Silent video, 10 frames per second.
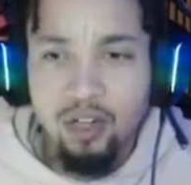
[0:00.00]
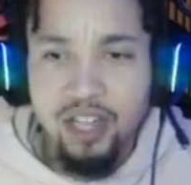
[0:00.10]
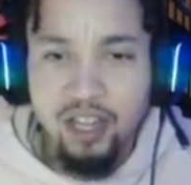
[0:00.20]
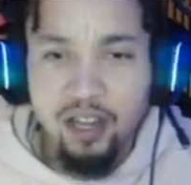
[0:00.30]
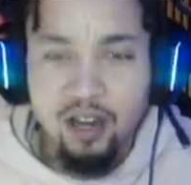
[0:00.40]

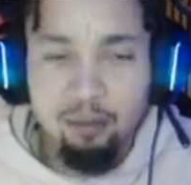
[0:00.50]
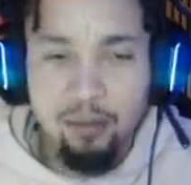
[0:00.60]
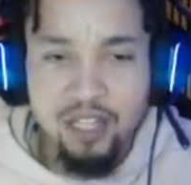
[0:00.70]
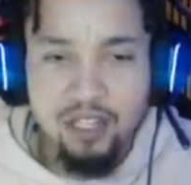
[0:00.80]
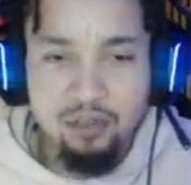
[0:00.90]
taking care of
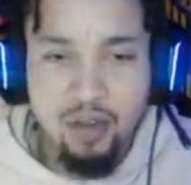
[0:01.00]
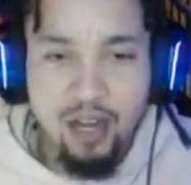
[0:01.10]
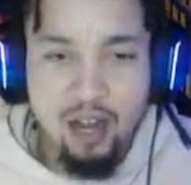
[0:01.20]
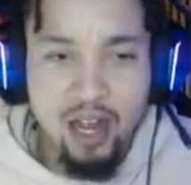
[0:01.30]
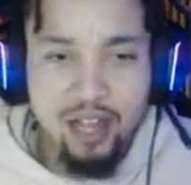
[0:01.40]
business right
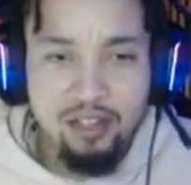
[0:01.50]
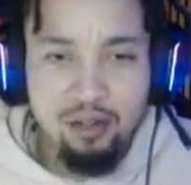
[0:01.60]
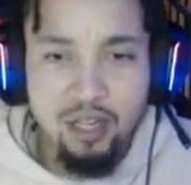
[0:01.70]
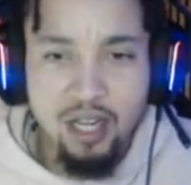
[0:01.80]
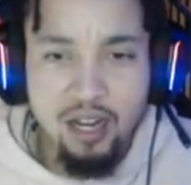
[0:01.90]
now, asshole.
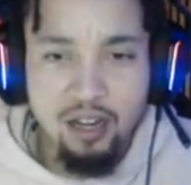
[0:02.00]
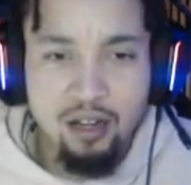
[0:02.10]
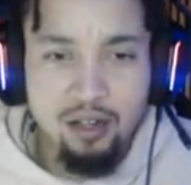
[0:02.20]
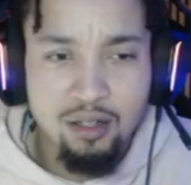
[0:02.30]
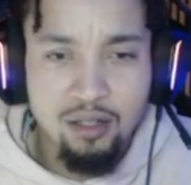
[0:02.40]
Get out of
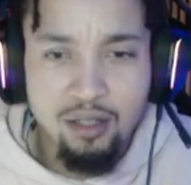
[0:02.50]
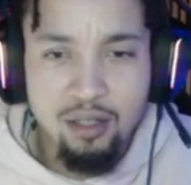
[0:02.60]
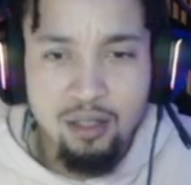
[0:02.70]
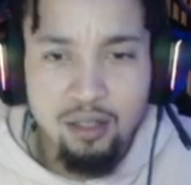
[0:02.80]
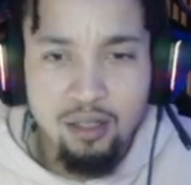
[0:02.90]
here.
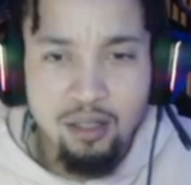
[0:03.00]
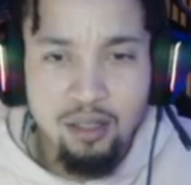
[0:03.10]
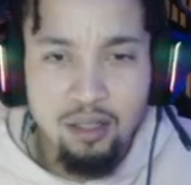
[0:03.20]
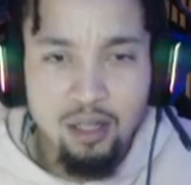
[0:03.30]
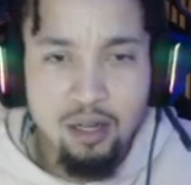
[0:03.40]

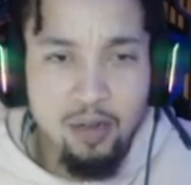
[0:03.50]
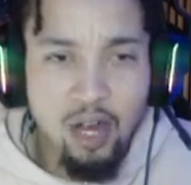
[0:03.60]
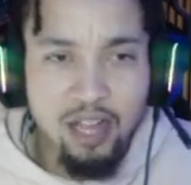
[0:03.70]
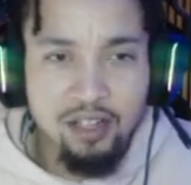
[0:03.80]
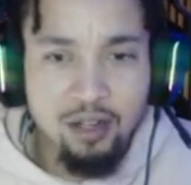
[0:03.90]
Come on,
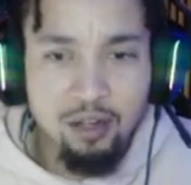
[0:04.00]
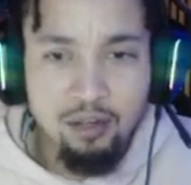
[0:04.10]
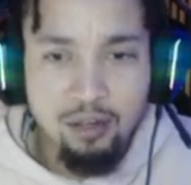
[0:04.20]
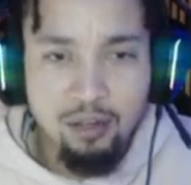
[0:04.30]
asshole.